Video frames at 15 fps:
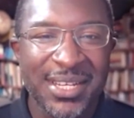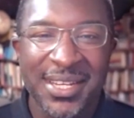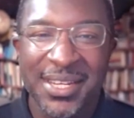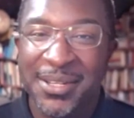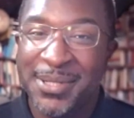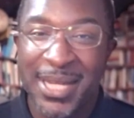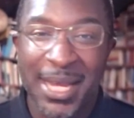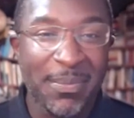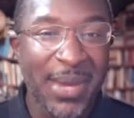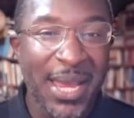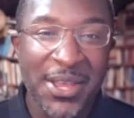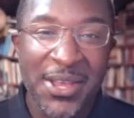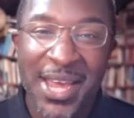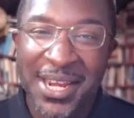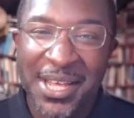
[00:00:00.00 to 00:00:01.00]
And he was like, "Man,
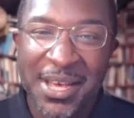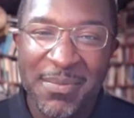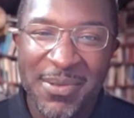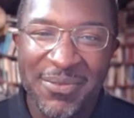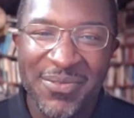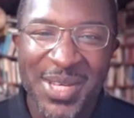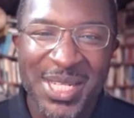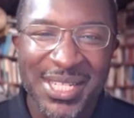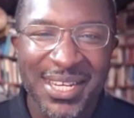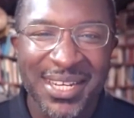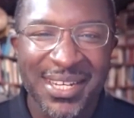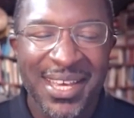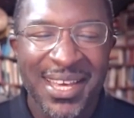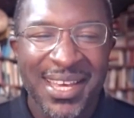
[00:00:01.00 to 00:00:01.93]
you got to come and visit."